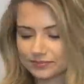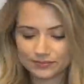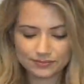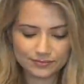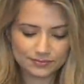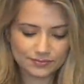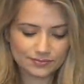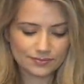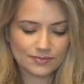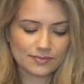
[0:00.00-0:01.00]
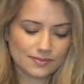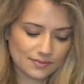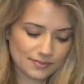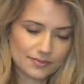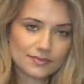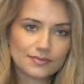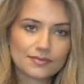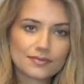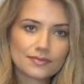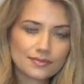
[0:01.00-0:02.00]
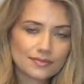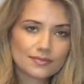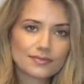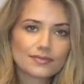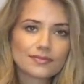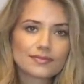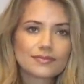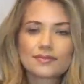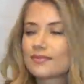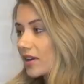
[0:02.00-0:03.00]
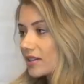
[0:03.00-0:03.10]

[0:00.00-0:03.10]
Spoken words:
[no speech]